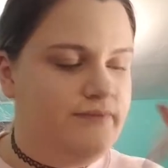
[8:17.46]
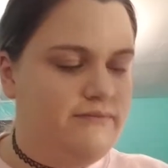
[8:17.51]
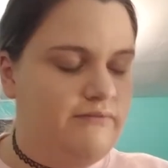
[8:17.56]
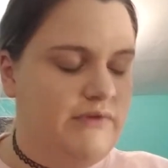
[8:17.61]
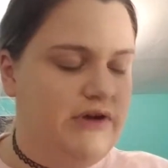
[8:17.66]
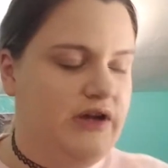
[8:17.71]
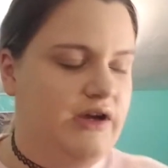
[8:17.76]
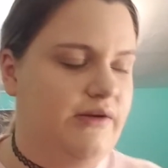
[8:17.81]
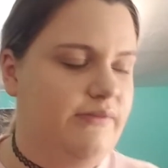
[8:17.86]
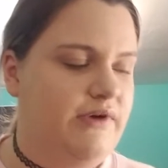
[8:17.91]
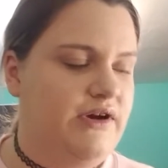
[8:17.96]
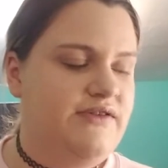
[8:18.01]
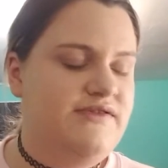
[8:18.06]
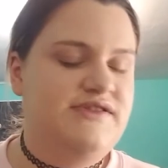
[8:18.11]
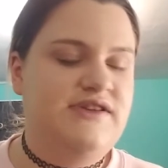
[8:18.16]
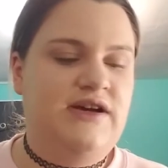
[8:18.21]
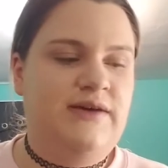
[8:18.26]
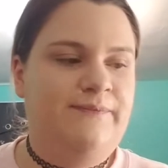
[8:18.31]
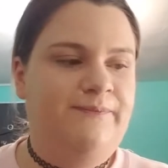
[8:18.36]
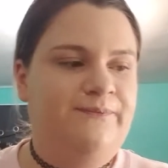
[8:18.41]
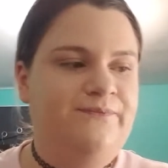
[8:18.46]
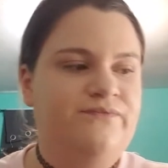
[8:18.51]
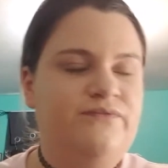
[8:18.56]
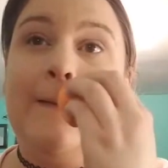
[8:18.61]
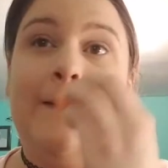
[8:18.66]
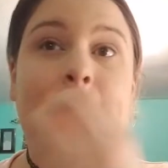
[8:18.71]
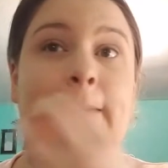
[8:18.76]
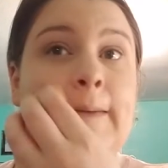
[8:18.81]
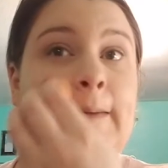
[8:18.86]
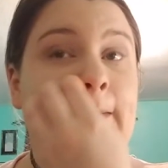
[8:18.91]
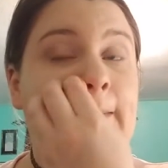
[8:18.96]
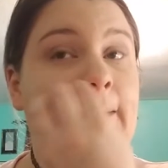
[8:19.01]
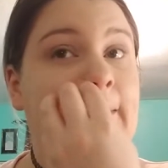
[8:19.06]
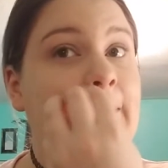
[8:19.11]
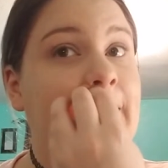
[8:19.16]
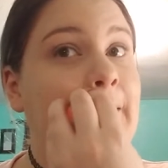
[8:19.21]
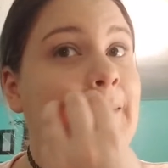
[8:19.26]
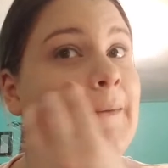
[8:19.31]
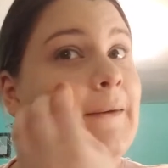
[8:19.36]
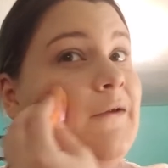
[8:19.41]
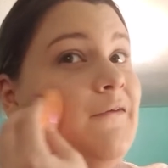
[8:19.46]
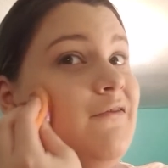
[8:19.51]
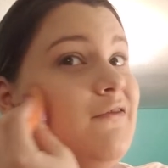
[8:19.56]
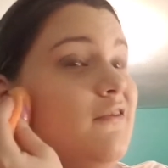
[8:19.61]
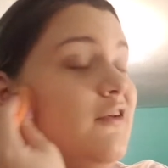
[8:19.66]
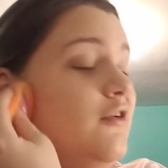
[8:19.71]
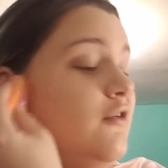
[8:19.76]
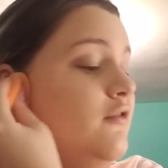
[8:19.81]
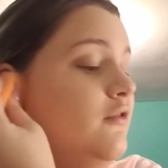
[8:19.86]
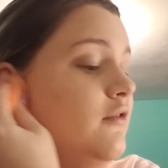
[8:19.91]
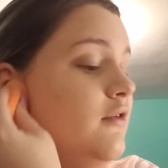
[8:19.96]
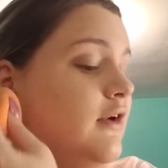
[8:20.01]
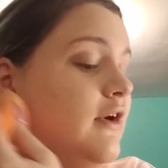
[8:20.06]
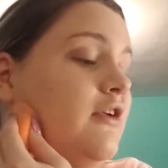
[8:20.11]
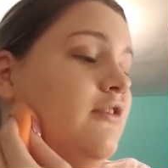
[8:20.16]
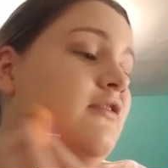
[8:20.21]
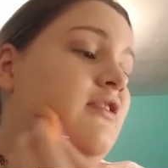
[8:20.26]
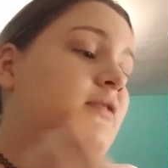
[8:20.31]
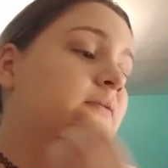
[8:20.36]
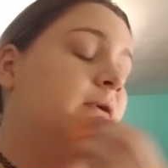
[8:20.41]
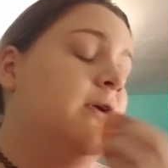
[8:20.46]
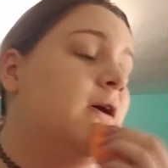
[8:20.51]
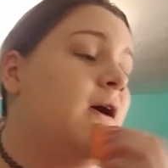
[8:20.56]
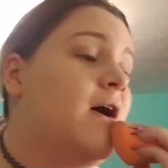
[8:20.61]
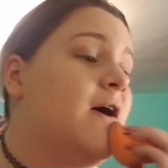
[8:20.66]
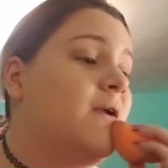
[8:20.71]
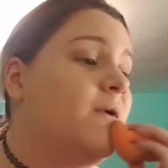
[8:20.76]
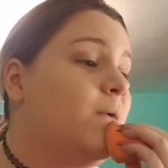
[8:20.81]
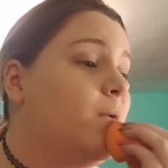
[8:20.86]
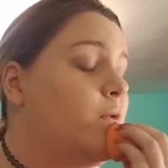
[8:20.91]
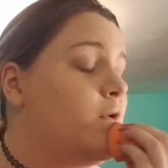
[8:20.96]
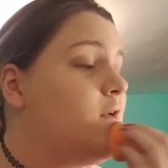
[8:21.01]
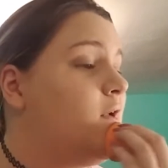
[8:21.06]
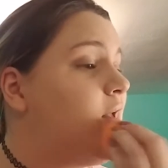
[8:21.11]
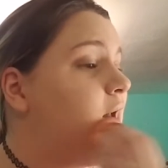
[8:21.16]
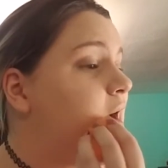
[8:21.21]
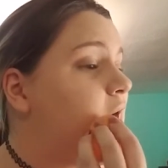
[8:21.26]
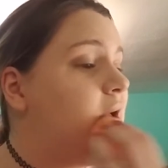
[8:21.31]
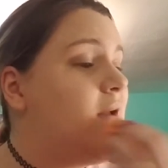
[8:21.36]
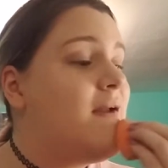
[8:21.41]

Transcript: my eyebrows up. Also, I don't think I'm going to contour today.